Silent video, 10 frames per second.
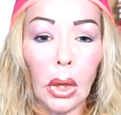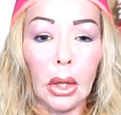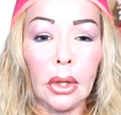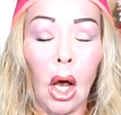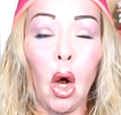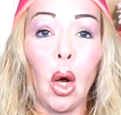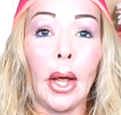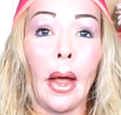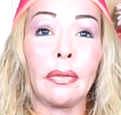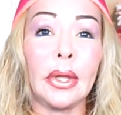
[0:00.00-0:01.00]
now
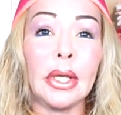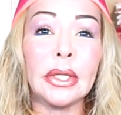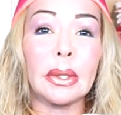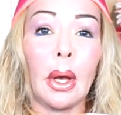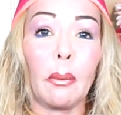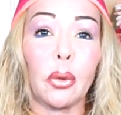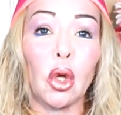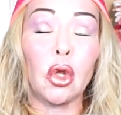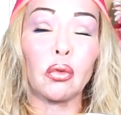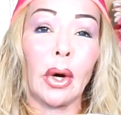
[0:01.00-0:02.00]
this
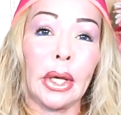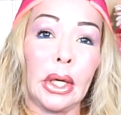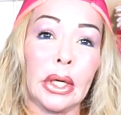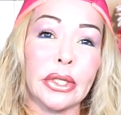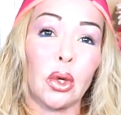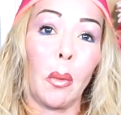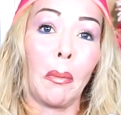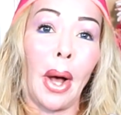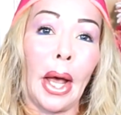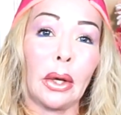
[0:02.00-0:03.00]
product right here is
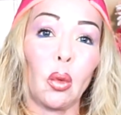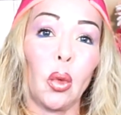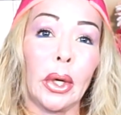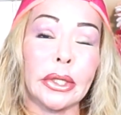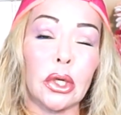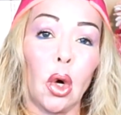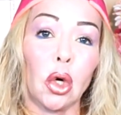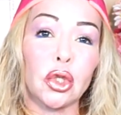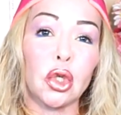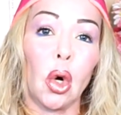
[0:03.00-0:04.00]
combined with
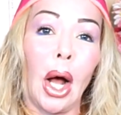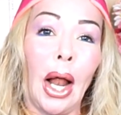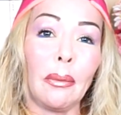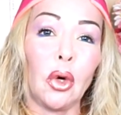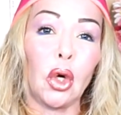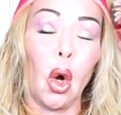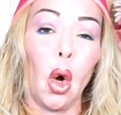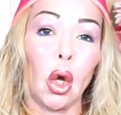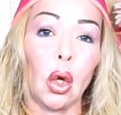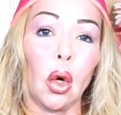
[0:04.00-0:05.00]
also almond
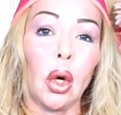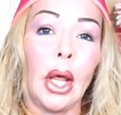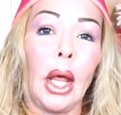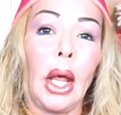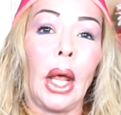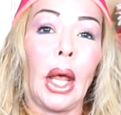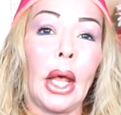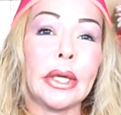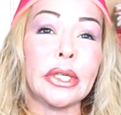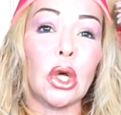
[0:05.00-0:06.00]
oil
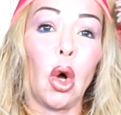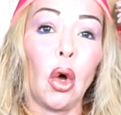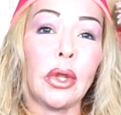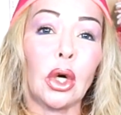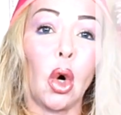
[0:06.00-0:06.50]
and other